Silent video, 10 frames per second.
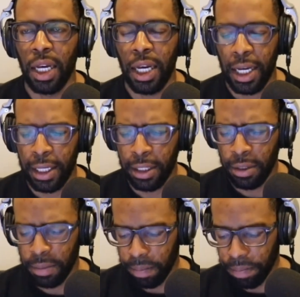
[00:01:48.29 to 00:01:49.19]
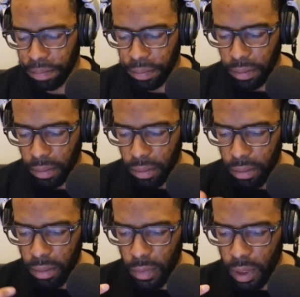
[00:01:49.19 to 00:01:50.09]
And
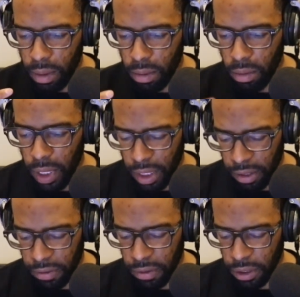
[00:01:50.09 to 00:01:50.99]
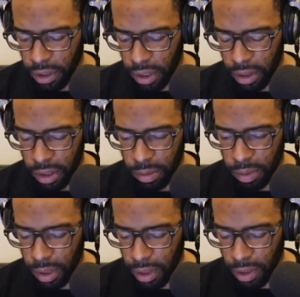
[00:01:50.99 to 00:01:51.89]
why I got frustrated is
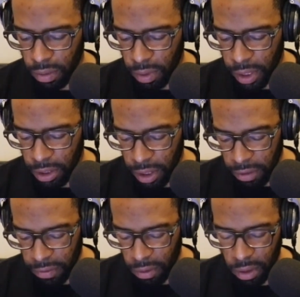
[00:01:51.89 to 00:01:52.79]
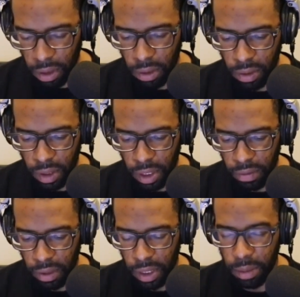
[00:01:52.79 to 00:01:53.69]
because when I tried to fold the clothes, it
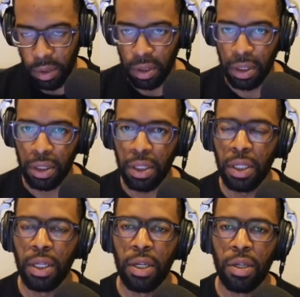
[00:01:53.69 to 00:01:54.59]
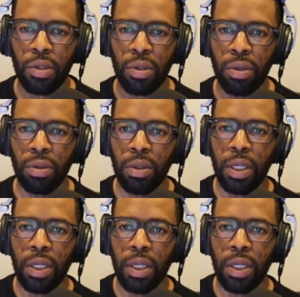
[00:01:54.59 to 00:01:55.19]
never came out good. So